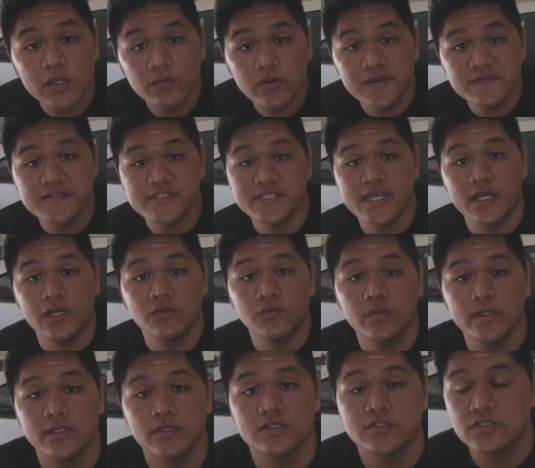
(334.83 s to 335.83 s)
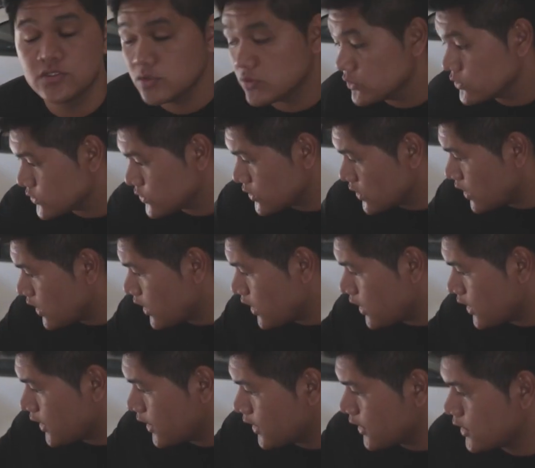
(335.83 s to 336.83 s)
my wife's set of wheels. Those
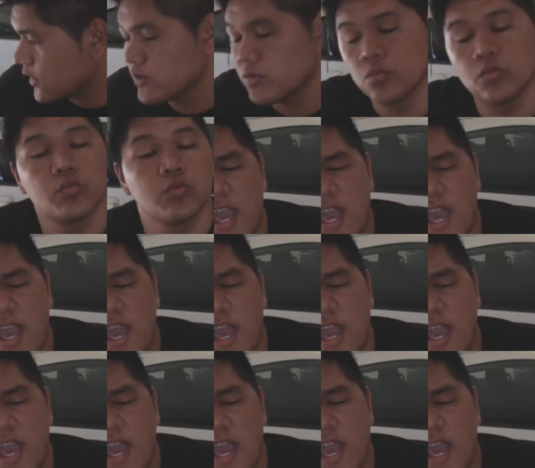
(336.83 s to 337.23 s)
are